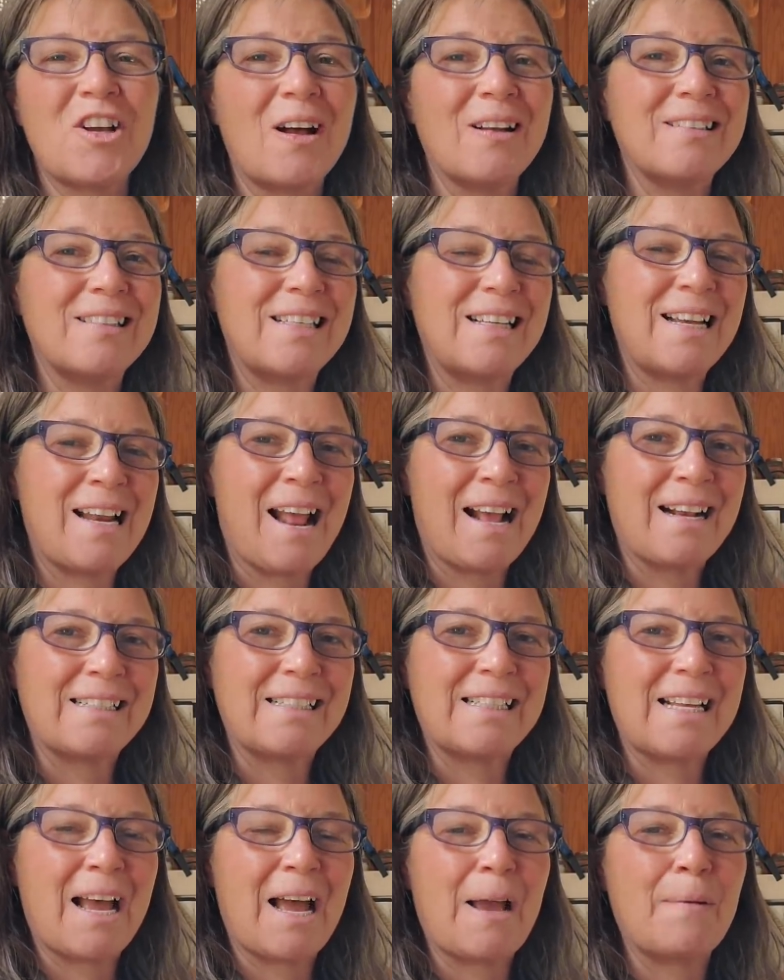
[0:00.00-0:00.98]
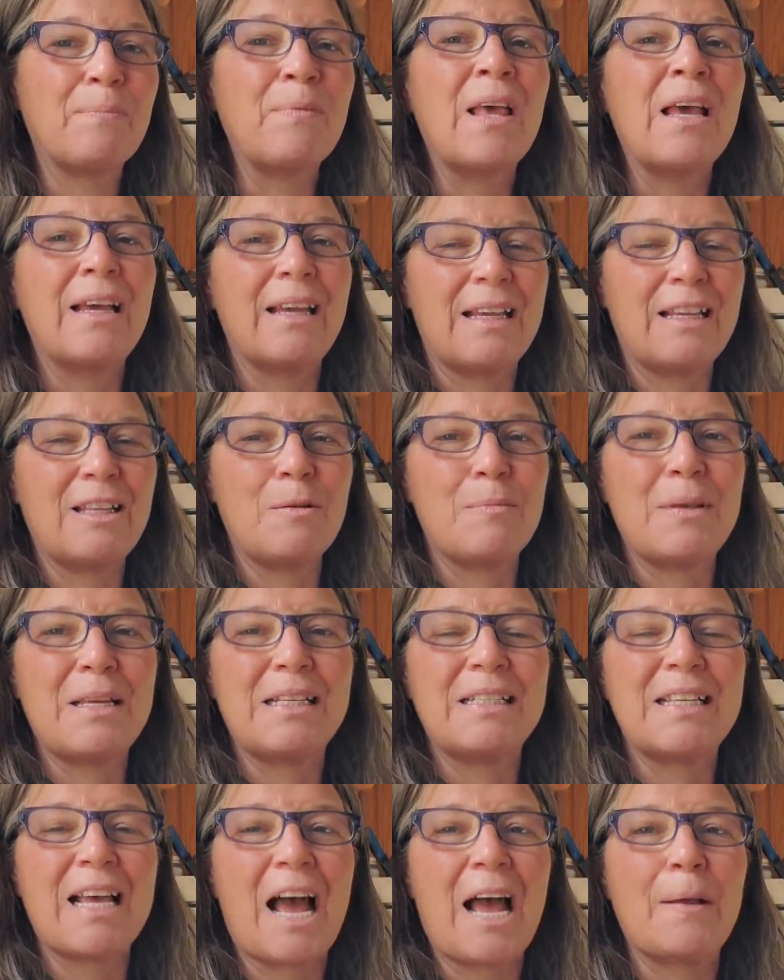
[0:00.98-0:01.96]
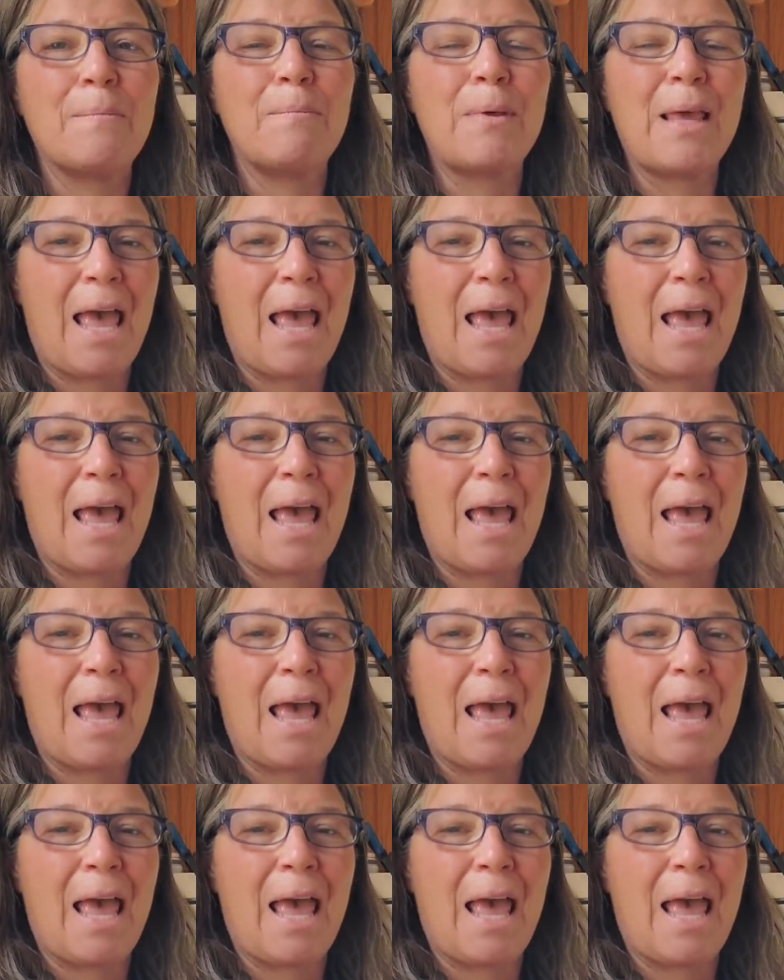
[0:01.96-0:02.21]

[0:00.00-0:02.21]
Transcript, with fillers: I'll see you next time. In the meantime, be